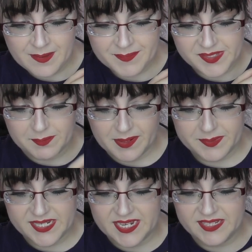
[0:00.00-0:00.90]
some
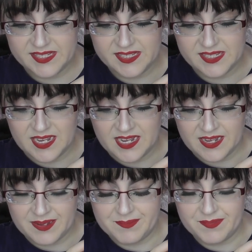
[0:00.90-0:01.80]
lipsticks,
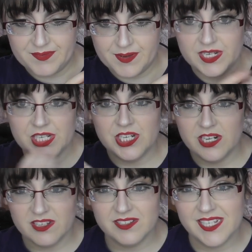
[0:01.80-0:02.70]
foundation
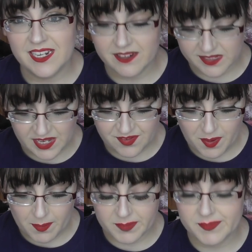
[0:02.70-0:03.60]
and a concealer, because I have
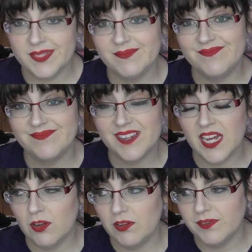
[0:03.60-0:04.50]
problems,
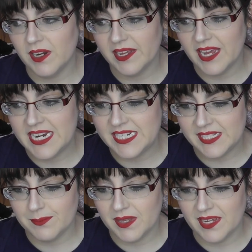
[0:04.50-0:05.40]
and all for like 80
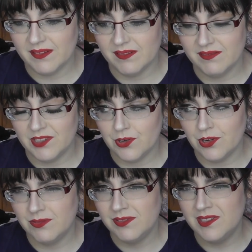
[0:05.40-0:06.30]
something
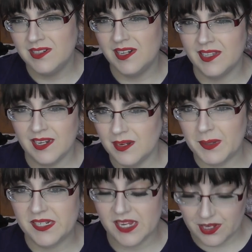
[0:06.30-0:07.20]
euro and then
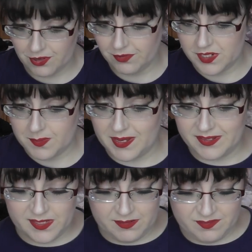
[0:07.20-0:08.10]
about 10 euro shipping,
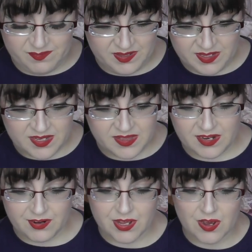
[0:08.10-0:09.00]
so
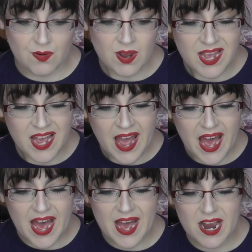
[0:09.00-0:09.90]
there you go.
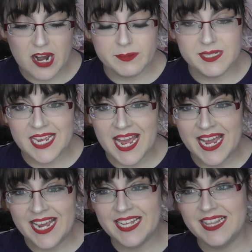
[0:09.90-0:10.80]
Urban
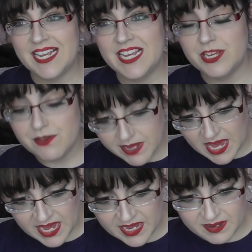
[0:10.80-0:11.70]
Decay, the
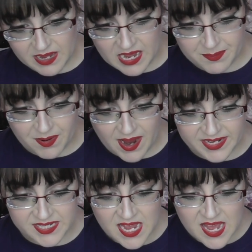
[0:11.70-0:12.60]
UK
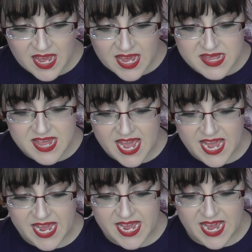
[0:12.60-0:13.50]
brand,
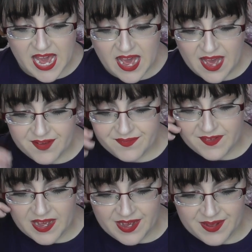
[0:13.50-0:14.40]
they have
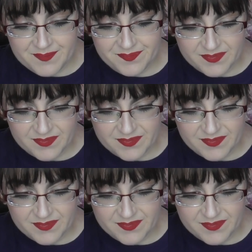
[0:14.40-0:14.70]
a